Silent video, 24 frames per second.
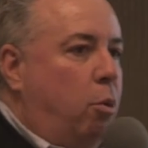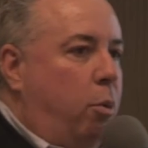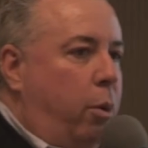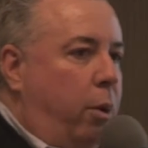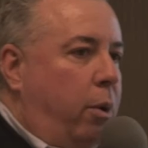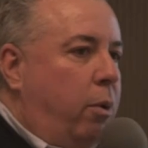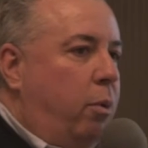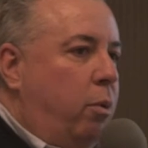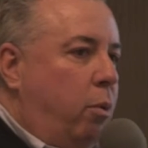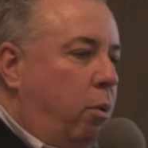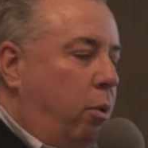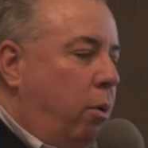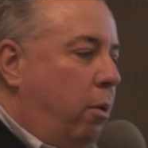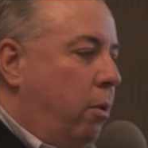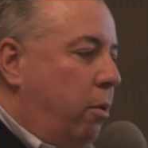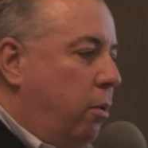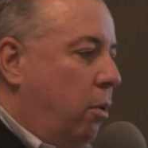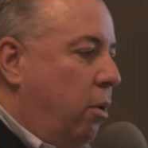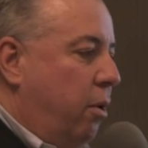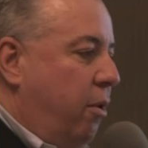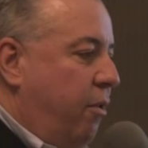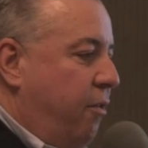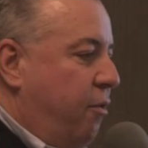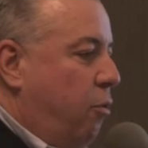We, are
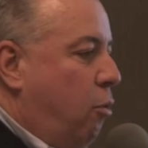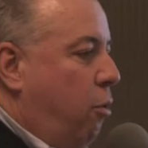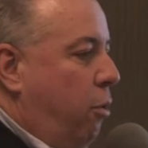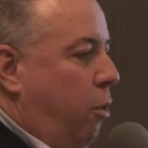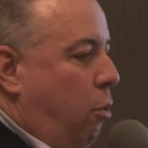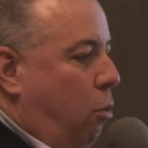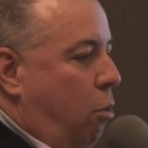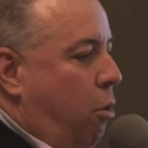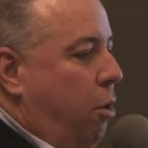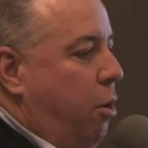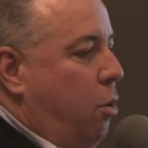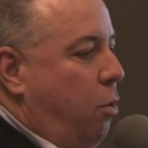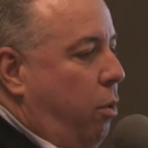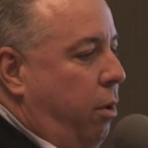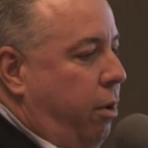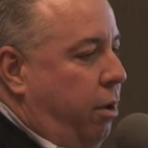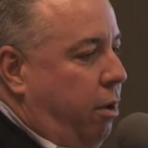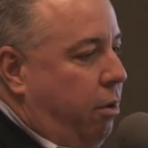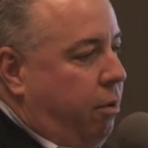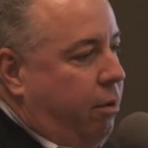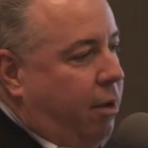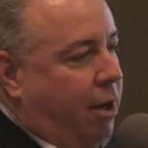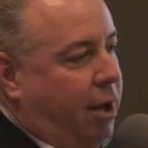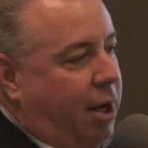looking forward to working with
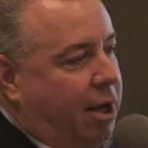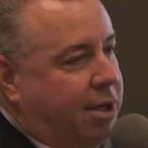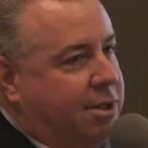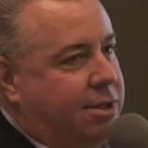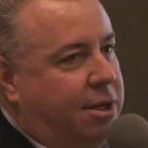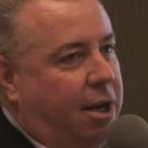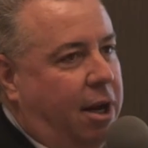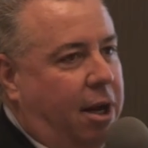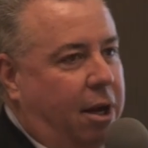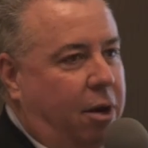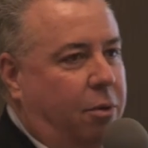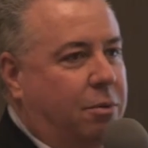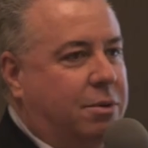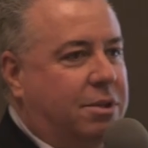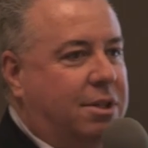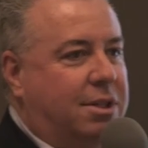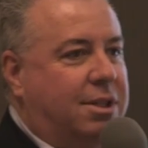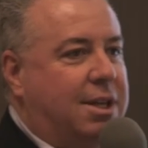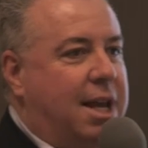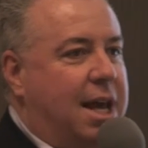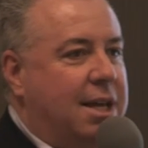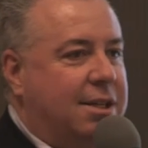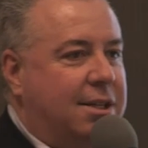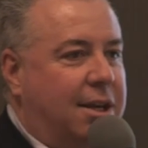you. And the next day, he was
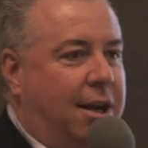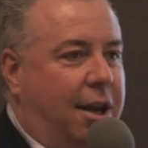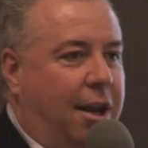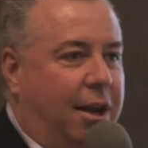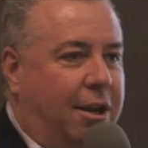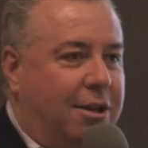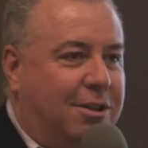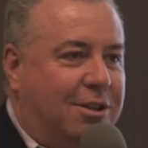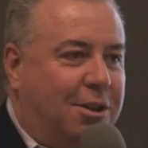assassinated.